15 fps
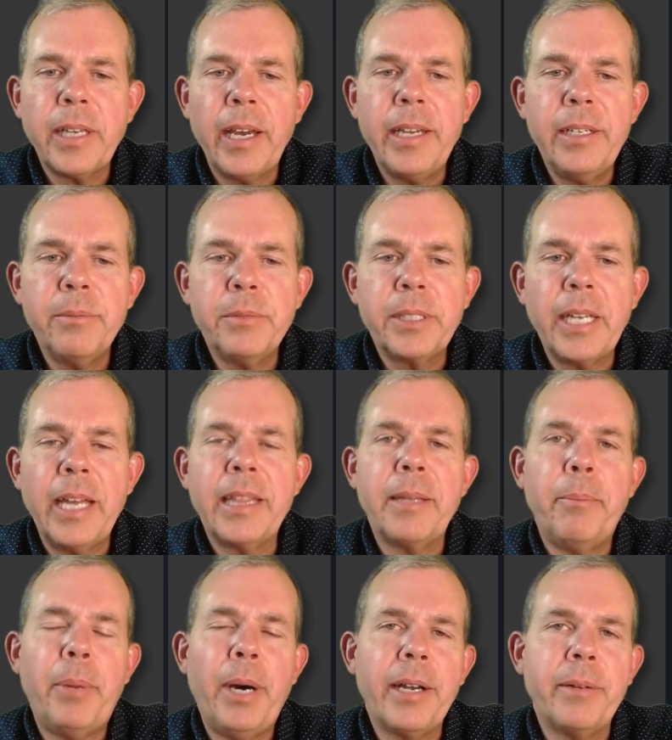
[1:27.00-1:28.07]
items at the
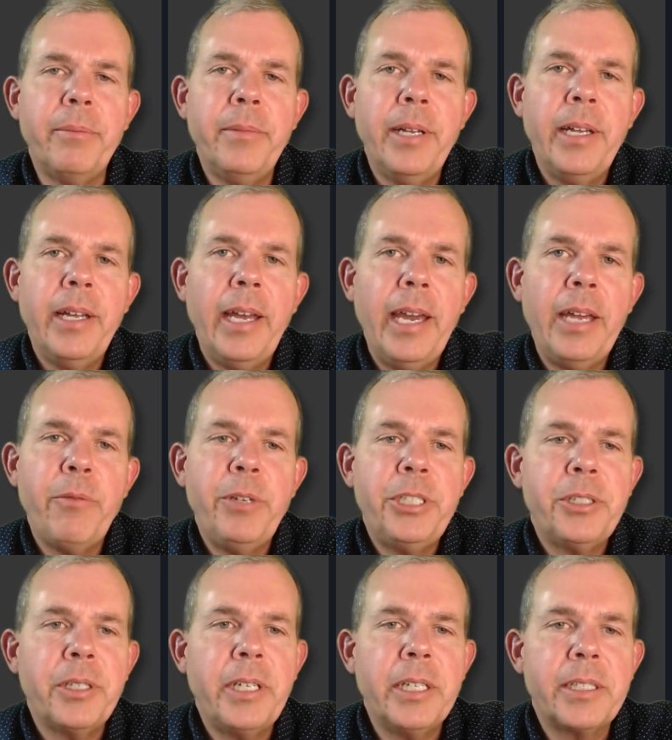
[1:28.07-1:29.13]
bottom, and we
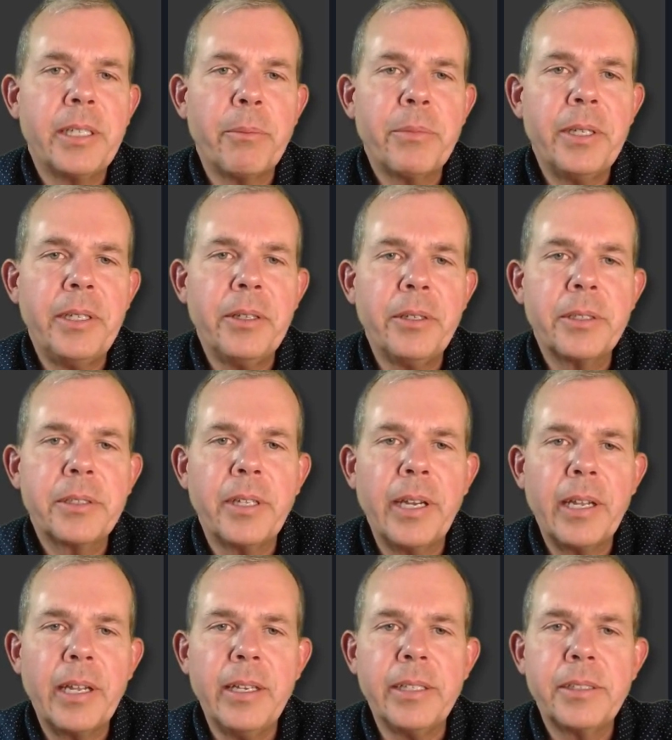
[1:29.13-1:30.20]
should get something that looks
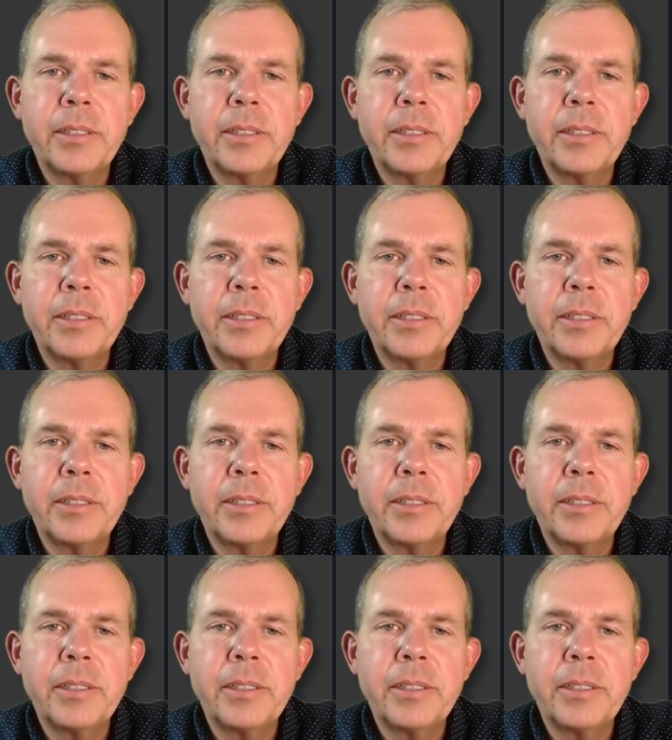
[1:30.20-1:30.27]
like this.